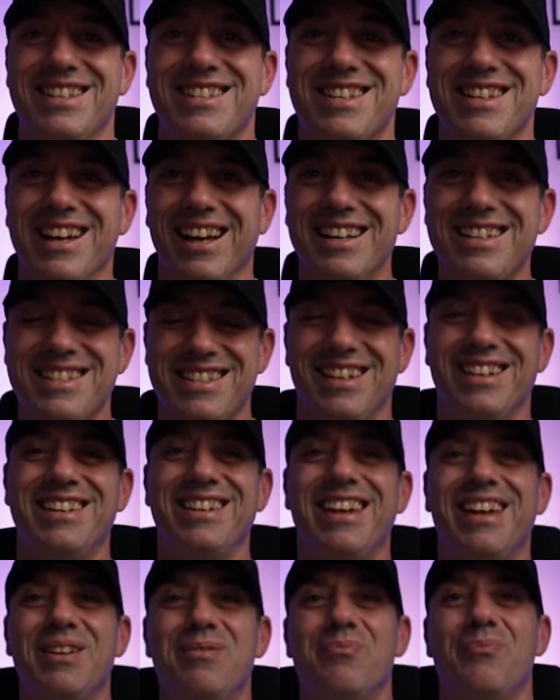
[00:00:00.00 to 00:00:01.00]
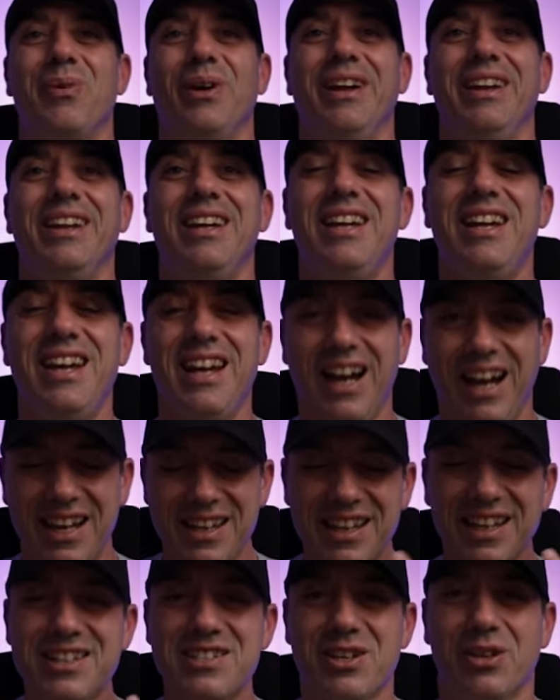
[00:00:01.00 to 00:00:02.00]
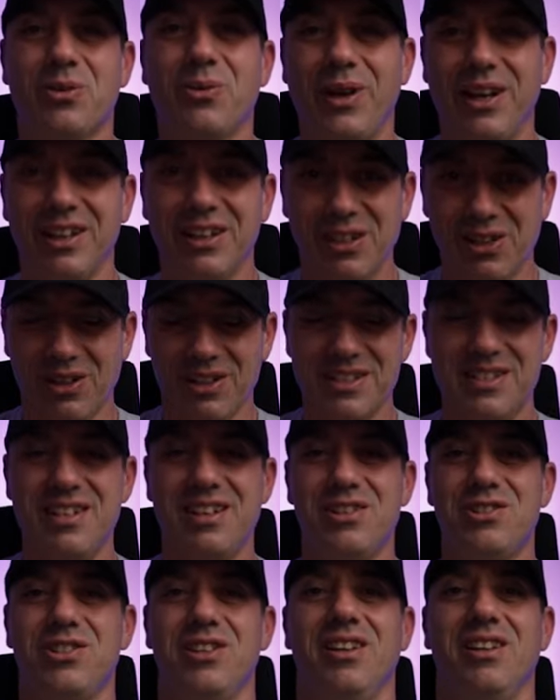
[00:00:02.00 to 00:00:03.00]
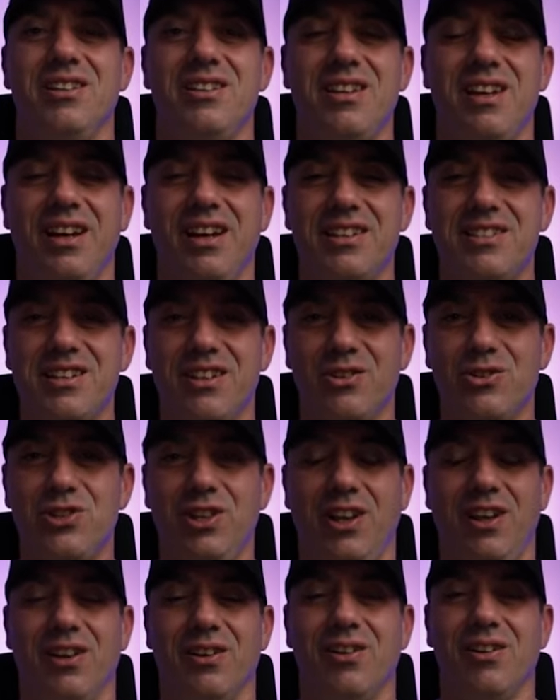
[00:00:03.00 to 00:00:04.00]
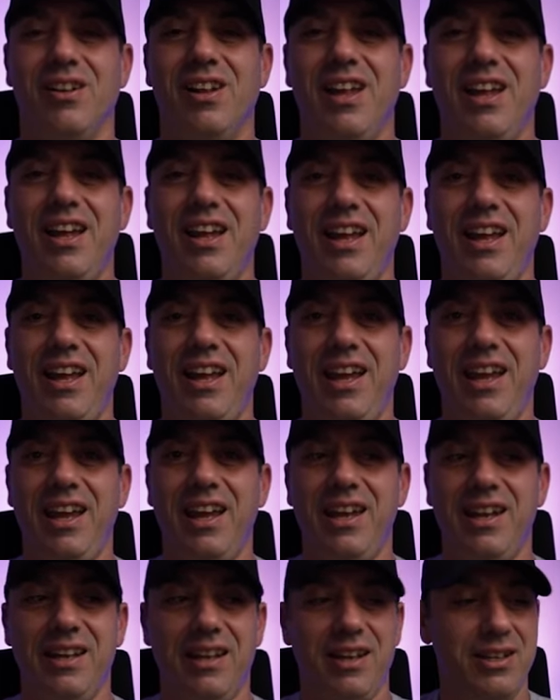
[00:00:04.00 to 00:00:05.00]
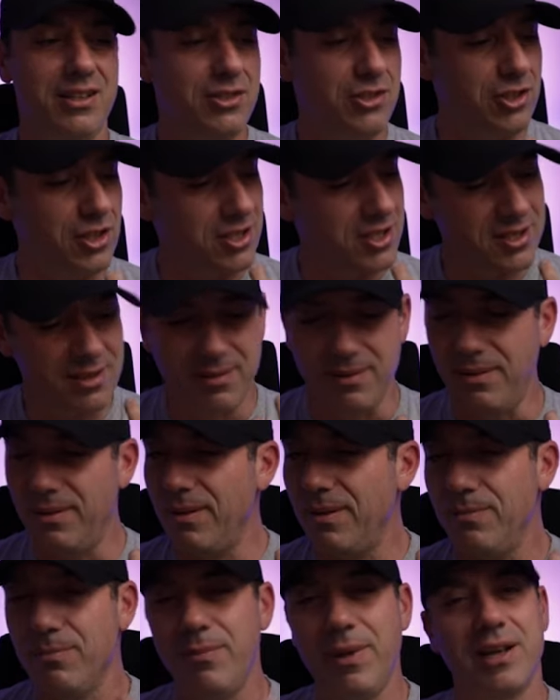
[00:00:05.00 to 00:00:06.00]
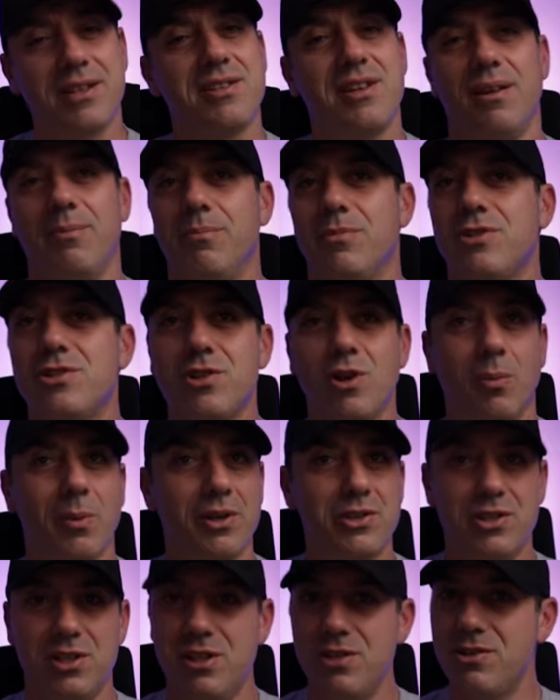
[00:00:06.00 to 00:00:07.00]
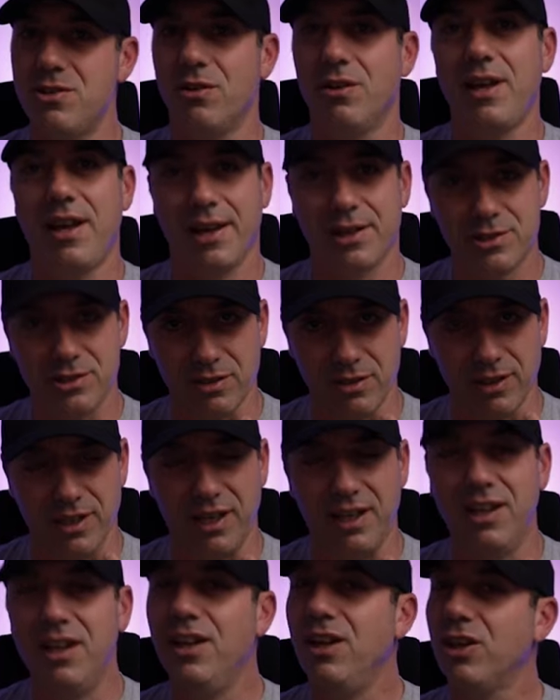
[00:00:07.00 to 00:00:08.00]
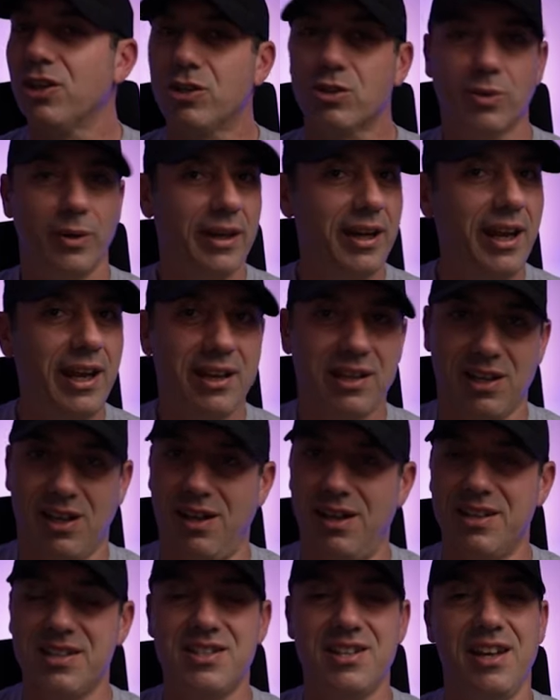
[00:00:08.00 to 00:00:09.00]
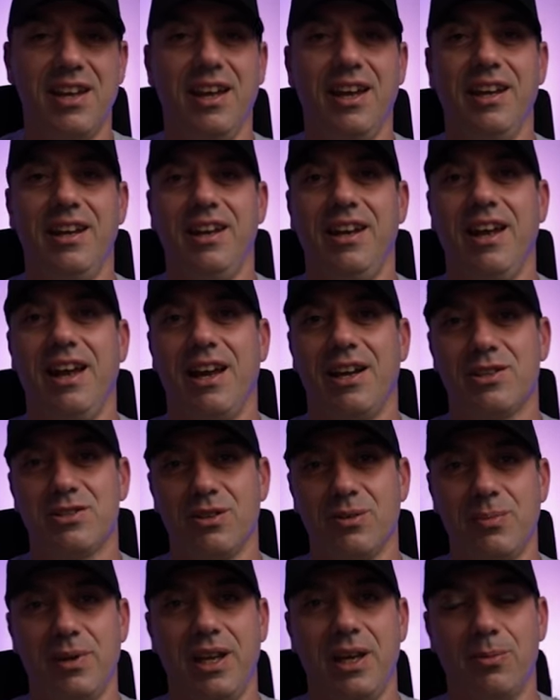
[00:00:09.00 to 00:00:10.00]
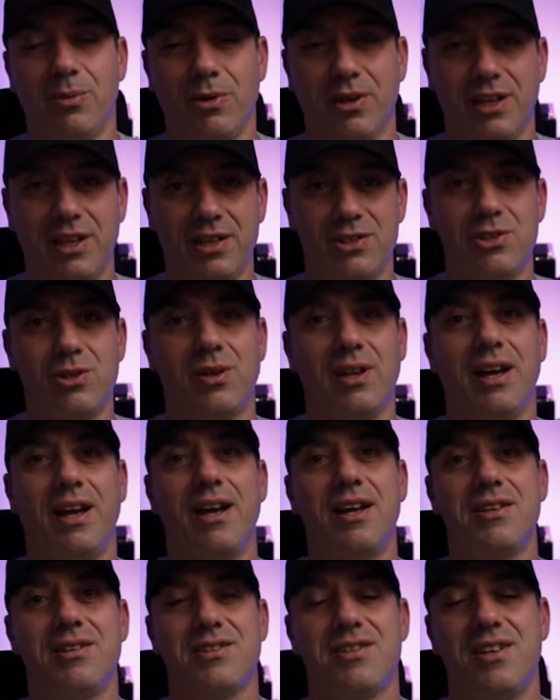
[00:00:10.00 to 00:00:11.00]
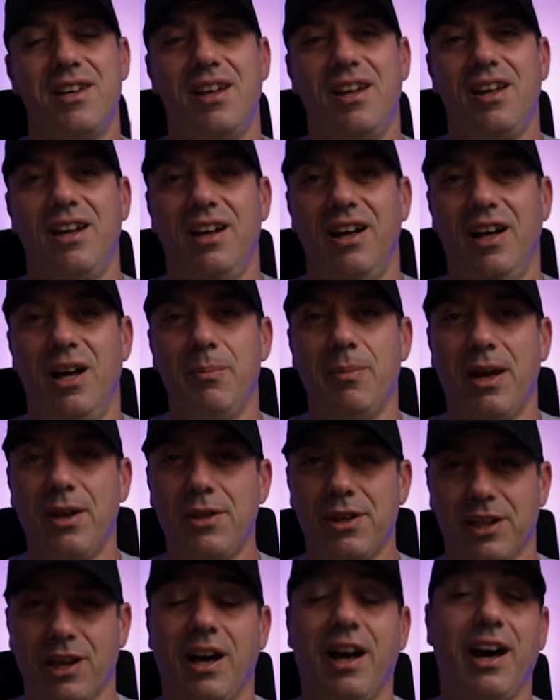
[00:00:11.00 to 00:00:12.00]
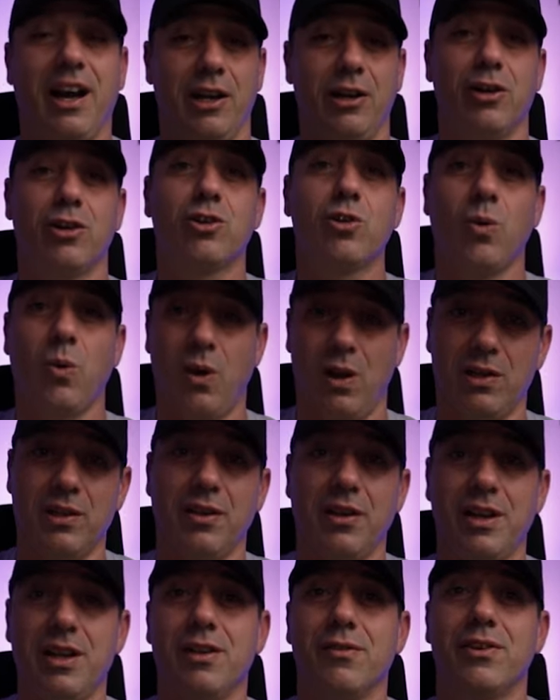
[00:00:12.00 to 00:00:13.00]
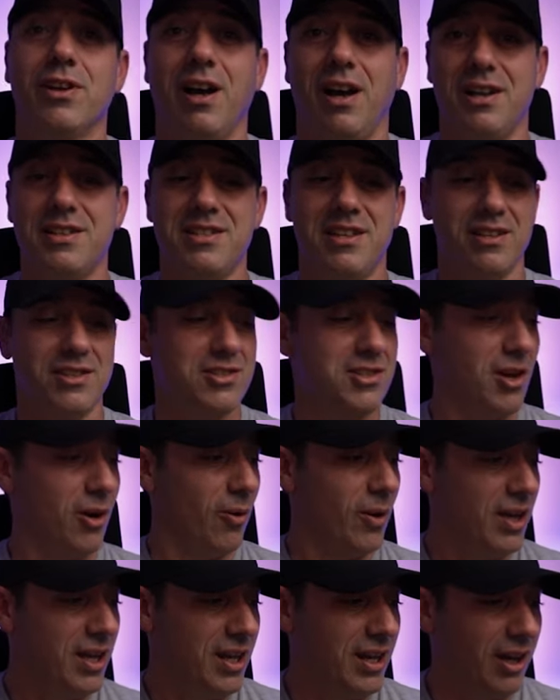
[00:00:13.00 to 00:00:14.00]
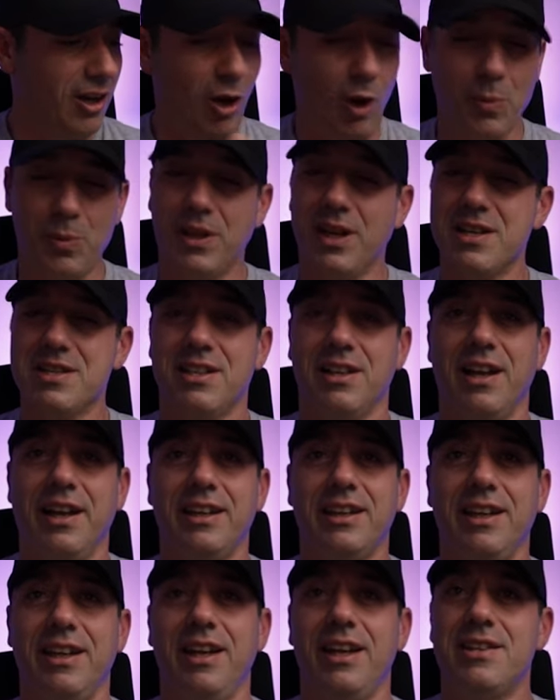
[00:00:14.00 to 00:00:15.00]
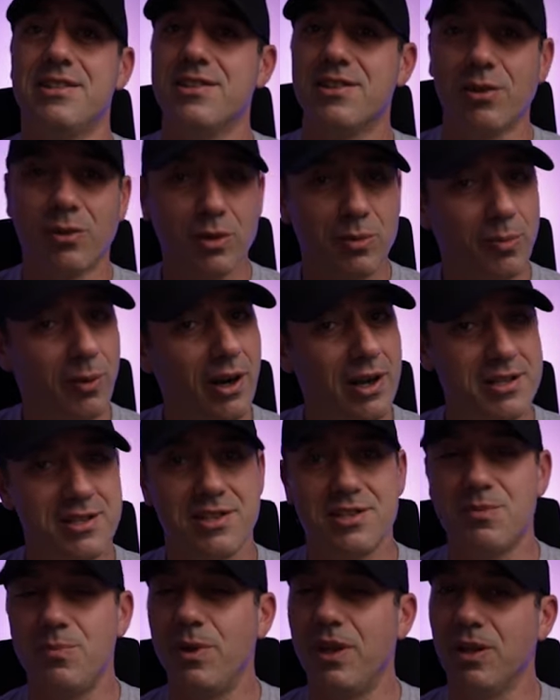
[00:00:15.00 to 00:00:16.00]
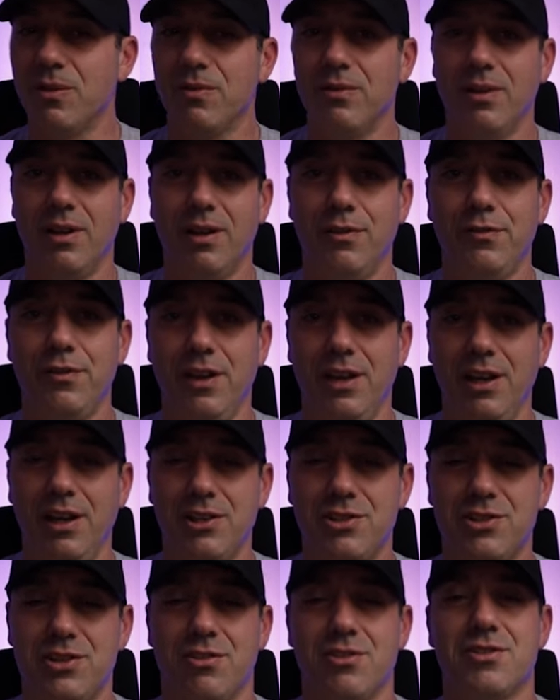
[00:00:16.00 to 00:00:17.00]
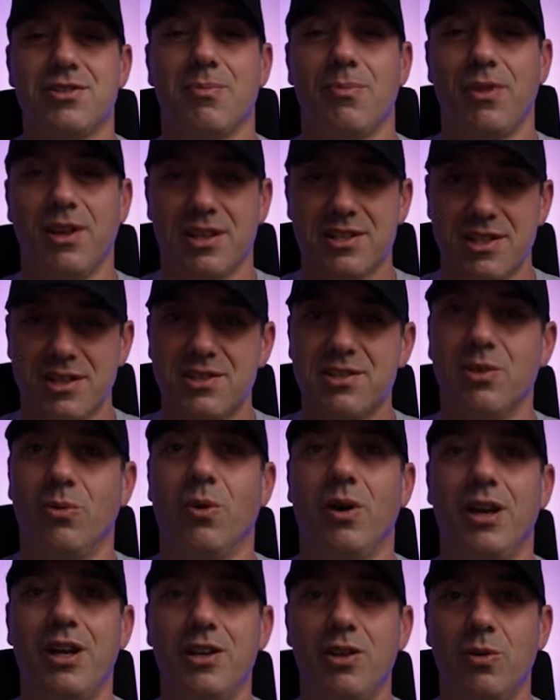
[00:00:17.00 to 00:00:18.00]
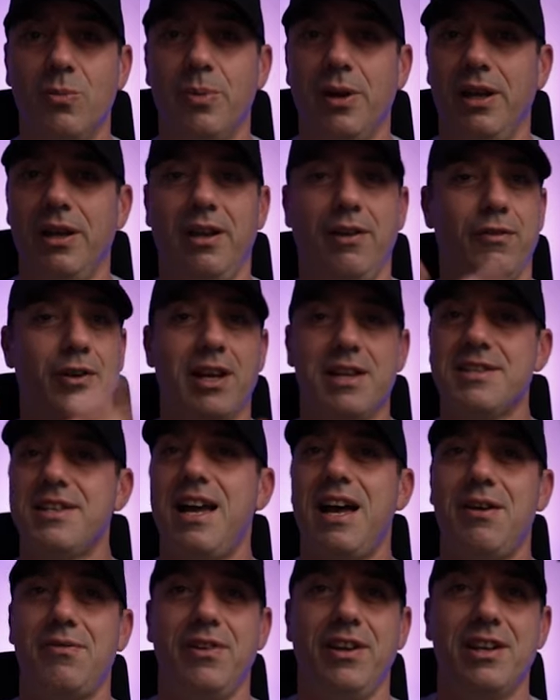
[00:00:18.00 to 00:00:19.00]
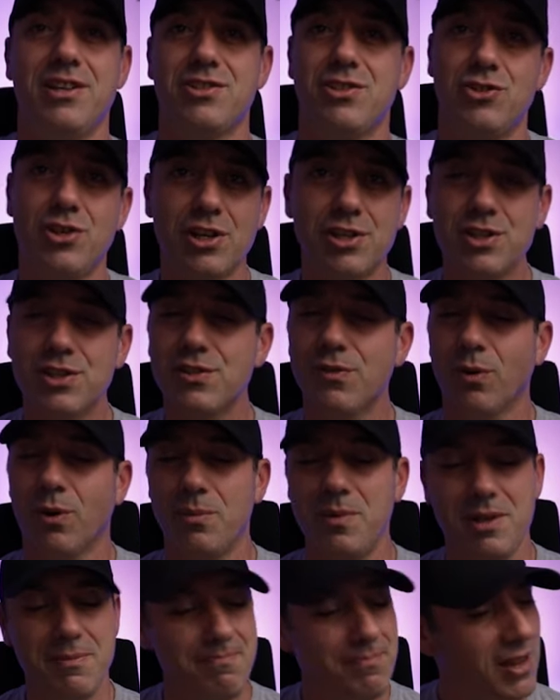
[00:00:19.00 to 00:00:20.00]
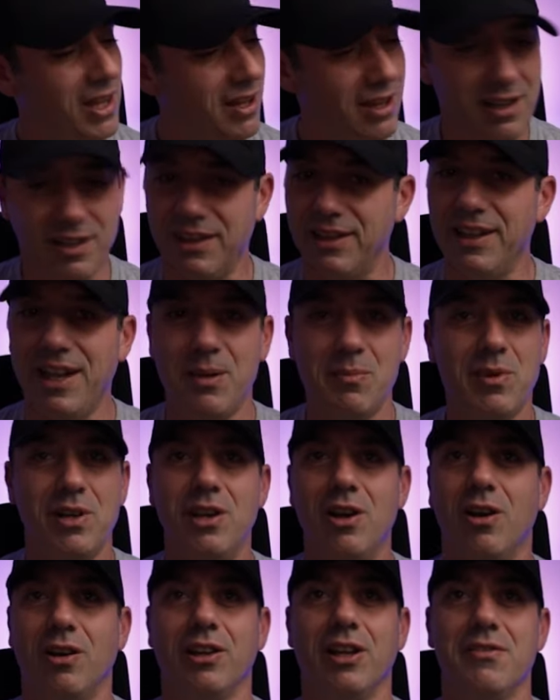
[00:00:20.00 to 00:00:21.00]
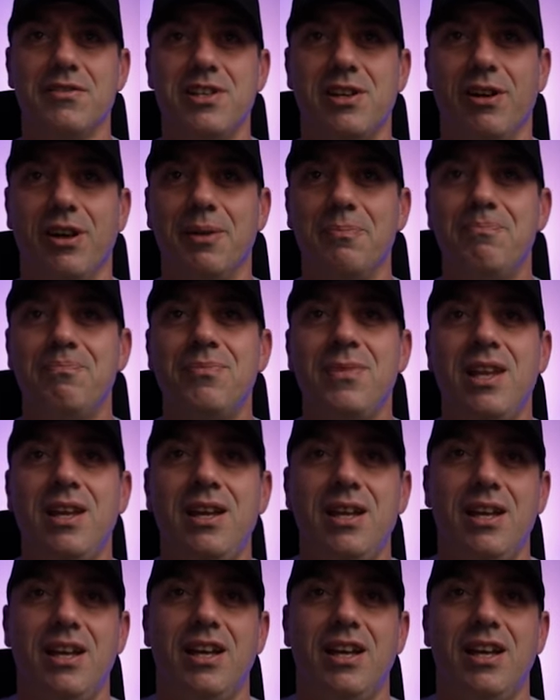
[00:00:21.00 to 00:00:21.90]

it's not done yet, but I think it's a great little addition uh, to the channel, and it just makes it so much easier to actually create content and actually be able to get you guys um, I think a higher quality of content. So Hope you guys like it. It's still in the process of being uh, finished. There's some things I still want to do, but if you guys have any suggestions for me, let me know. I'd love to hear it.